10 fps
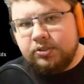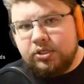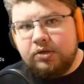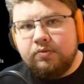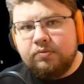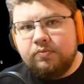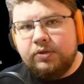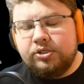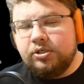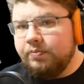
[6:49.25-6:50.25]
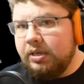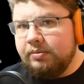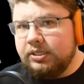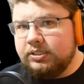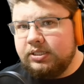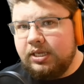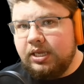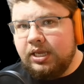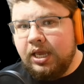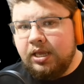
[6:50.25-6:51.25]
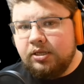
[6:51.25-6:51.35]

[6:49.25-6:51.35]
So we should be able to see